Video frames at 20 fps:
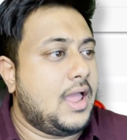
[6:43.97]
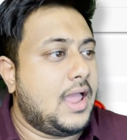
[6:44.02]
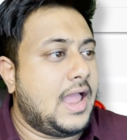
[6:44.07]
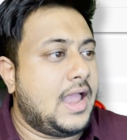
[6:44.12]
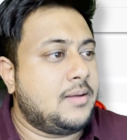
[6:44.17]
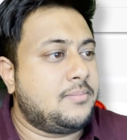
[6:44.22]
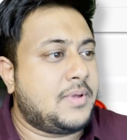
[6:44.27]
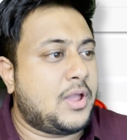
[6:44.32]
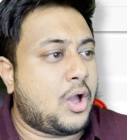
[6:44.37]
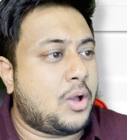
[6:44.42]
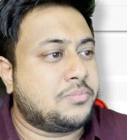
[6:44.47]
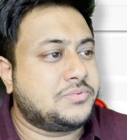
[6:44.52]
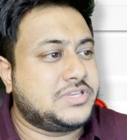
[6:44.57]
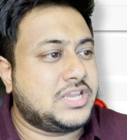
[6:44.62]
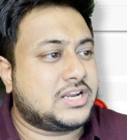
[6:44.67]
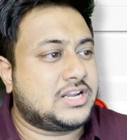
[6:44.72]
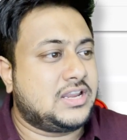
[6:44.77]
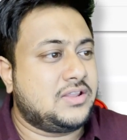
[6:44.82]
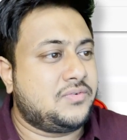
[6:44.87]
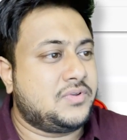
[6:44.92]
and my
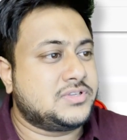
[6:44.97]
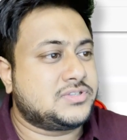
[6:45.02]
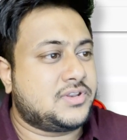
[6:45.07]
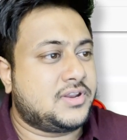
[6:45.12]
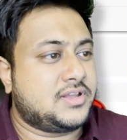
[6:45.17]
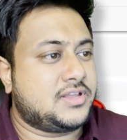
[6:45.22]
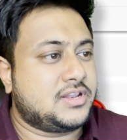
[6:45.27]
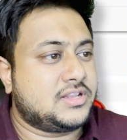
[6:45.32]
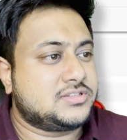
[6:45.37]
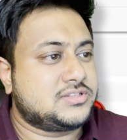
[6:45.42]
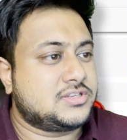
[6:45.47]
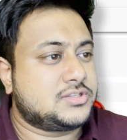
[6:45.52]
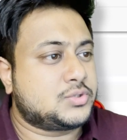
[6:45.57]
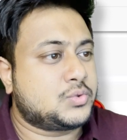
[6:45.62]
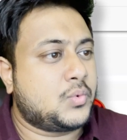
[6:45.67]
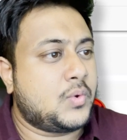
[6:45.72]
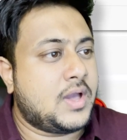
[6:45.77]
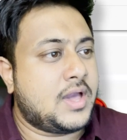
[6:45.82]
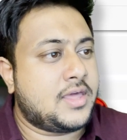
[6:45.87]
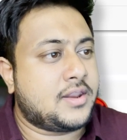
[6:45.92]
objective is regressor
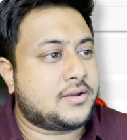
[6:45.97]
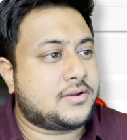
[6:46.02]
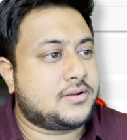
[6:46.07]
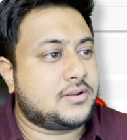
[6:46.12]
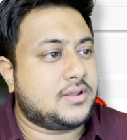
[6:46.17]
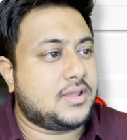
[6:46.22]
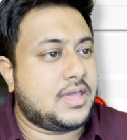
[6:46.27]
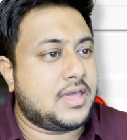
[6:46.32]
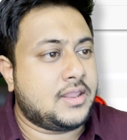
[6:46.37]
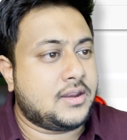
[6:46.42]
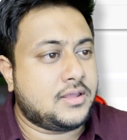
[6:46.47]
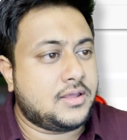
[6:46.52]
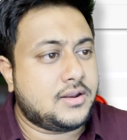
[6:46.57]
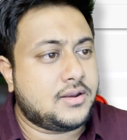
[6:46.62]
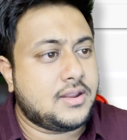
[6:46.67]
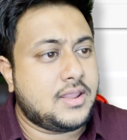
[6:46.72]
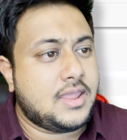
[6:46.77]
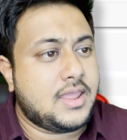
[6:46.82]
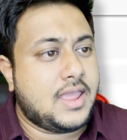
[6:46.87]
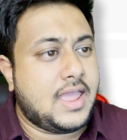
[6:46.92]
squared error
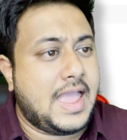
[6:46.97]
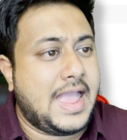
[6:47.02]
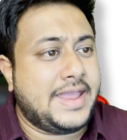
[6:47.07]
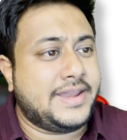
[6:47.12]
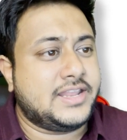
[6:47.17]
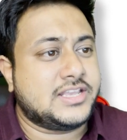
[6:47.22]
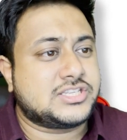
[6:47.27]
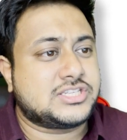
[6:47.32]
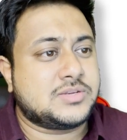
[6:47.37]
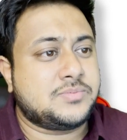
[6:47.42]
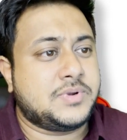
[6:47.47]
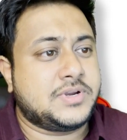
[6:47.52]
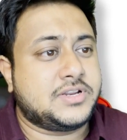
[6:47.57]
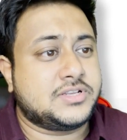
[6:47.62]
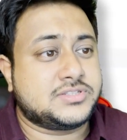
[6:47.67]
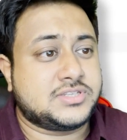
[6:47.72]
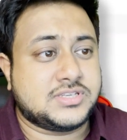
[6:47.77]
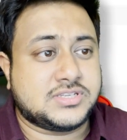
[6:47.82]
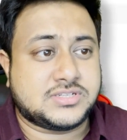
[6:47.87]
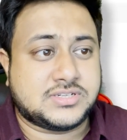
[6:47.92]
and estimator
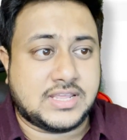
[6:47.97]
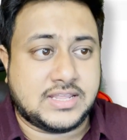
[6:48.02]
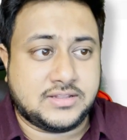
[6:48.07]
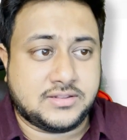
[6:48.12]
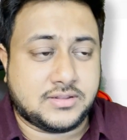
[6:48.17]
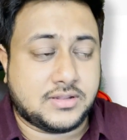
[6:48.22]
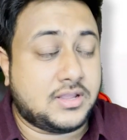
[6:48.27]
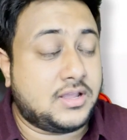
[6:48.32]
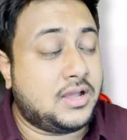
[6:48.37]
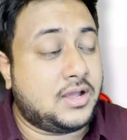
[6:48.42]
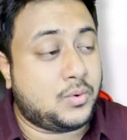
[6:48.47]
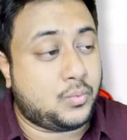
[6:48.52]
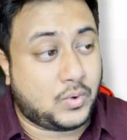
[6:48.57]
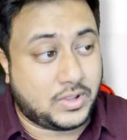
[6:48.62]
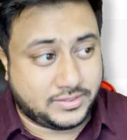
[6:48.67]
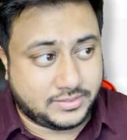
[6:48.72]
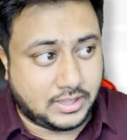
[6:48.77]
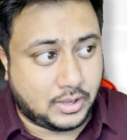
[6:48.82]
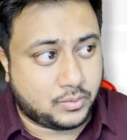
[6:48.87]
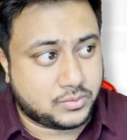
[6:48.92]
is
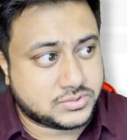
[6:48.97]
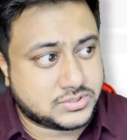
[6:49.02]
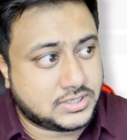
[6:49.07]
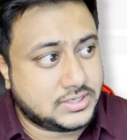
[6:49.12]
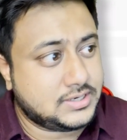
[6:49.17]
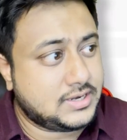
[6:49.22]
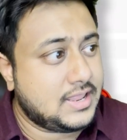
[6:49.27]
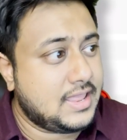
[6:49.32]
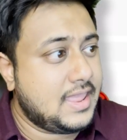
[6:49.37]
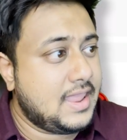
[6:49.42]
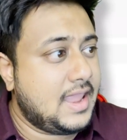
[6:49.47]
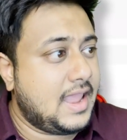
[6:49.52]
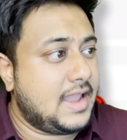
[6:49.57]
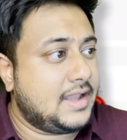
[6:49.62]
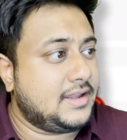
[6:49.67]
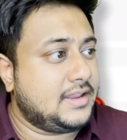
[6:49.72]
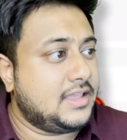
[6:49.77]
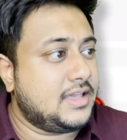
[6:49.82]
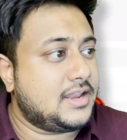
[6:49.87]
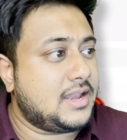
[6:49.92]
1000.
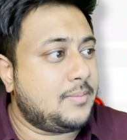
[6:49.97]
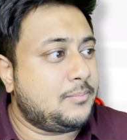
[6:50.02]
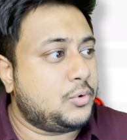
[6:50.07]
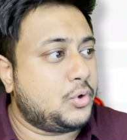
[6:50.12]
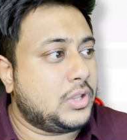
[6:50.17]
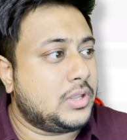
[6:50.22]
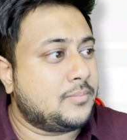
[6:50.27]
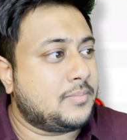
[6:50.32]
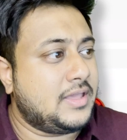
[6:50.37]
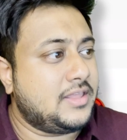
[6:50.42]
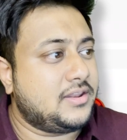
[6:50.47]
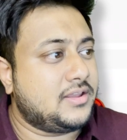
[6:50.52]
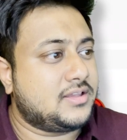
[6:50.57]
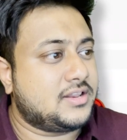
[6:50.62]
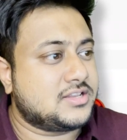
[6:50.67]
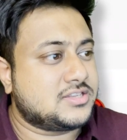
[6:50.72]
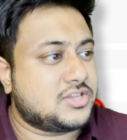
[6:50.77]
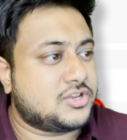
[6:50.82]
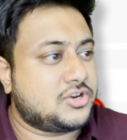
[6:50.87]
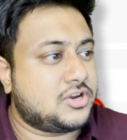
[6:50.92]
And here I'm doing my
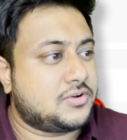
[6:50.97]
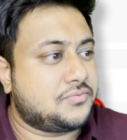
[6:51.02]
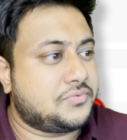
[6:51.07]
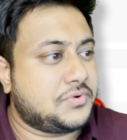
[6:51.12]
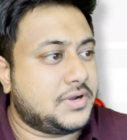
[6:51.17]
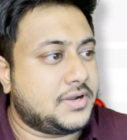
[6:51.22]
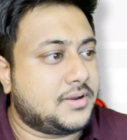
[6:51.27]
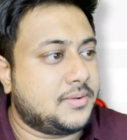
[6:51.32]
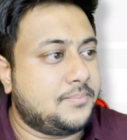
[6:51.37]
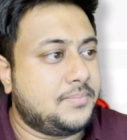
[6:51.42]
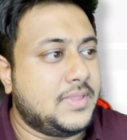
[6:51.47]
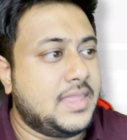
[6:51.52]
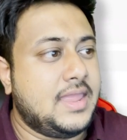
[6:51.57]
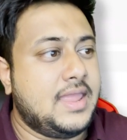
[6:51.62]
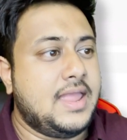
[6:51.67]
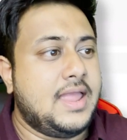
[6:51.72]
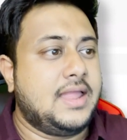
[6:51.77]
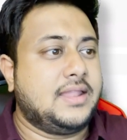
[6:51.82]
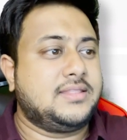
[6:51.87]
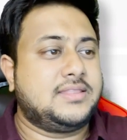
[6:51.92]
regressor.fit.
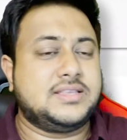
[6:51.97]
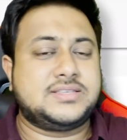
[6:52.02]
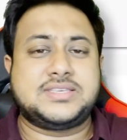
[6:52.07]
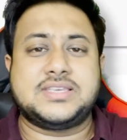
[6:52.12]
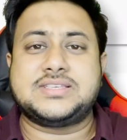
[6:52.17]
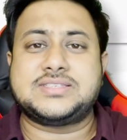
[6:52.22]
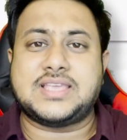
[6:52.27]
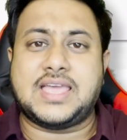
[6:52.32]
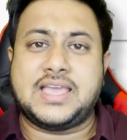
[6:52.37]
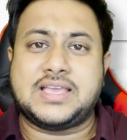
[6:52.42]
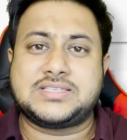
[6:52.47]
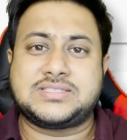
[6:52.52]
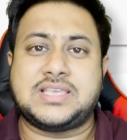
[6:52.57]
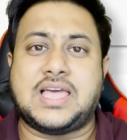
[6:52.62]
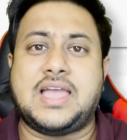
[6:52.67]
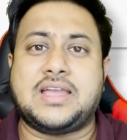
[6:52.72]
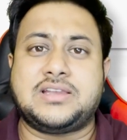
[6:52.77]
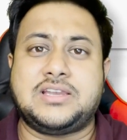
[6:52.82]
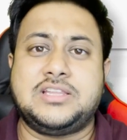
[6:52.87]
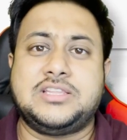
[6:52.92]
This is
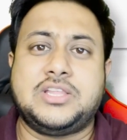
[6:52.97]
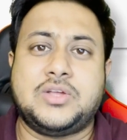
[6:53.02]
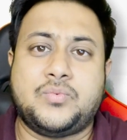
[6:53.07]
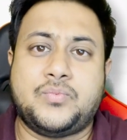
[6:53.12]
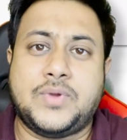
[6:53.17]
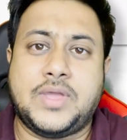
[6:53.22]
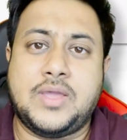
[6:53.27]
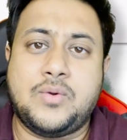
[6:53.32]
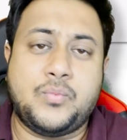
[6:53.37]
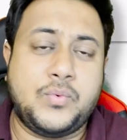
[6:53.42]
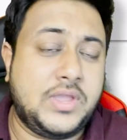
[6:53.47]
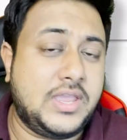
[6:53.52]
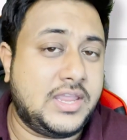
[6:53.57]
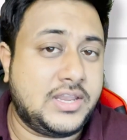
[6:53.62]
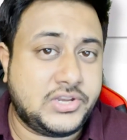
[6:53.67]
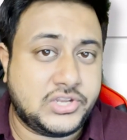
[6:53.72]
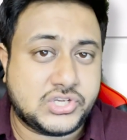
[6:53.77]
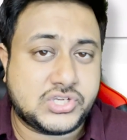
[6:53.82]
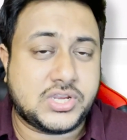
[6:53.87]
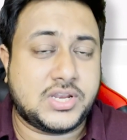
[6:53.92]
exactly the way we
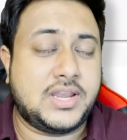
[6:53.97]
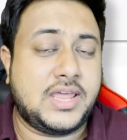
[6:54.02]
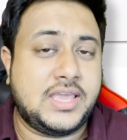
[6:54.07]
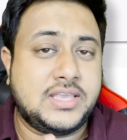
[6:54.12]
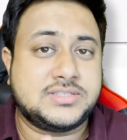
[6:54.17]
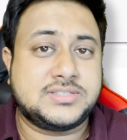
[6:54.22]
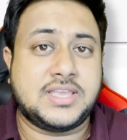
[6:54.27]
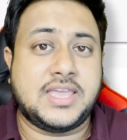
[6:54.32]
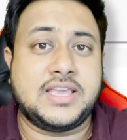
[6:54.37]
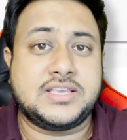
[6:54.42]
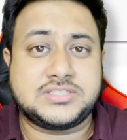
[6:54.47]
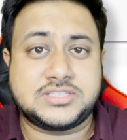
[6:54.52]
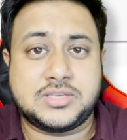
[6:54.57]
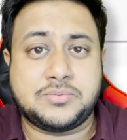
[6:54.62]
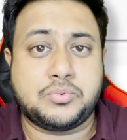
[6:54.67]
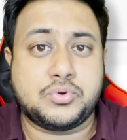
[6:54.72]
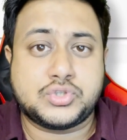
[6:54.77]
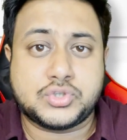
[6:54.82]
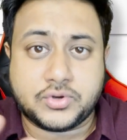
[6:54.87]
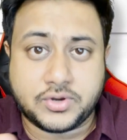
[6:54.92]
initialize the
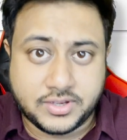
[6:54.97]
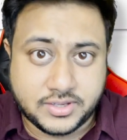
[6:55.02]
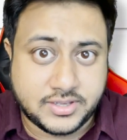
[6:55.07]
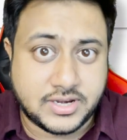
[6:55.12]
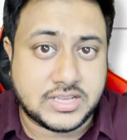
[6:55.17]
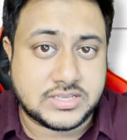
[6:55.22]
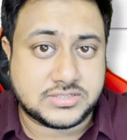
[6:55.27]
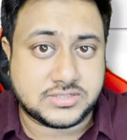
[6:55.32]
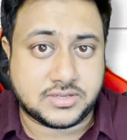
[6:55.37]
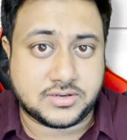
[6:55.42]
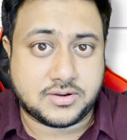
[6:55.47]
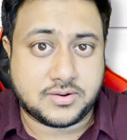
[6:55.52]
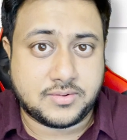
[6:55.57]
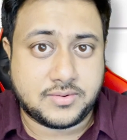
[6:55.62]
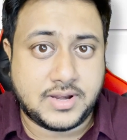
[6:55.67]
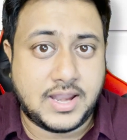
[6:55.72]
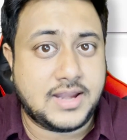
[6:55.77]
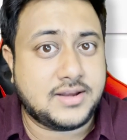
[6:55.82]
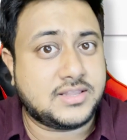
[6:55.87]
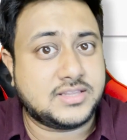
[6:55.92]
XGBoost regressor,
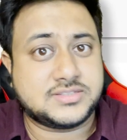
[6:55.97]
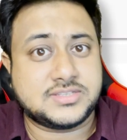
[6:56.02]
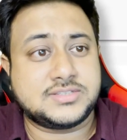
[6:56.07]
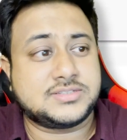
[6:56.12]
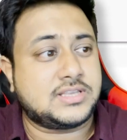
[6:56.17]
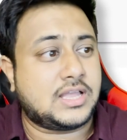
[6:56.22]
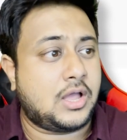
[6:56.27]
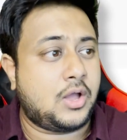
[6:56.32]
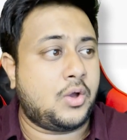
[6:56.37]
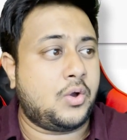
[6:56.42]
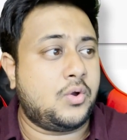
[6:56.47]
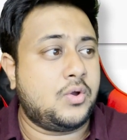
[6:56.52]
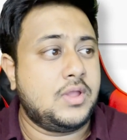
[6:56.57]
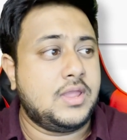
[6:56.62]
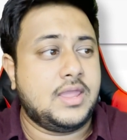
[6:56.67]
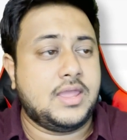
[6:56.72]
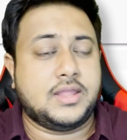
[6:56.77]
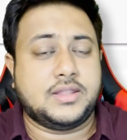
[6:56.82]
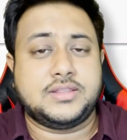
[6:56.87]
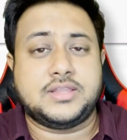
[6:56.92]
right? This is how
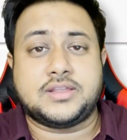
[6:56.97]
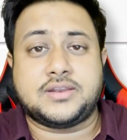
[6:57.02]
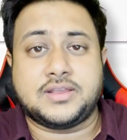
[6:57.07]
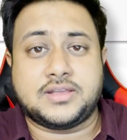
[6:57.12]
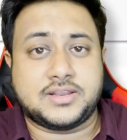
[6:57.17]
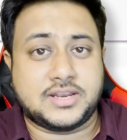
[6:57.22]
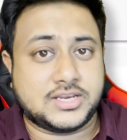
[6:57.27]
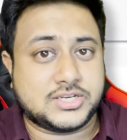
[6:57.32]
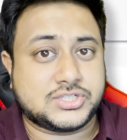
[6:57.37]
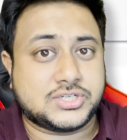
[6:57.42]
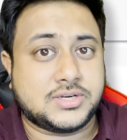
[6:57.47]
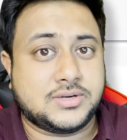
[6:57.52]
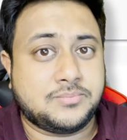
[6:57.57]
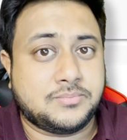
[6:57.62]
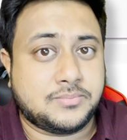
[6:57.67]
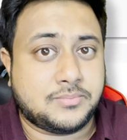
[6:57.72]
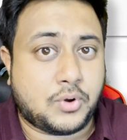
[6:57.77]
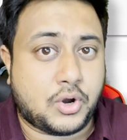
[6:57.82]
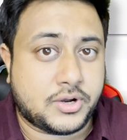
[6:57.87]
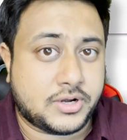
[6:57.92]
the
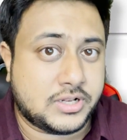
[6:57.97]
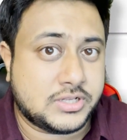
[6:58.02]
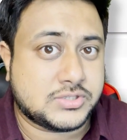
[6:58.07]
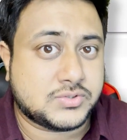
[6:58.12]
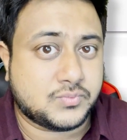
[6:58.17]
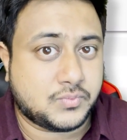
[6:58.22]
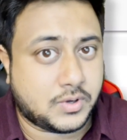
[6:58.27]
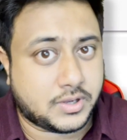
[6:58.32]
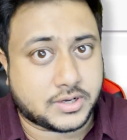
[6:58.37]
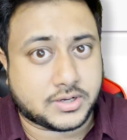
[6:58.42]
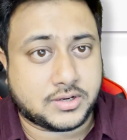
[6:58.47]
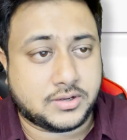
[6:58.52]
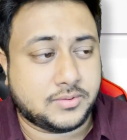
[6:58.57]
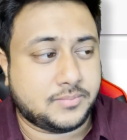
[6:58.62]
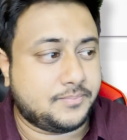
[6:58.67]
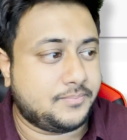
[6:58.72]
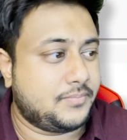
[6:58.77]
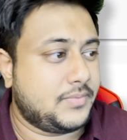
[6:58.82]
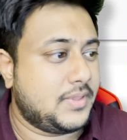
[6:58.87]
regression models work.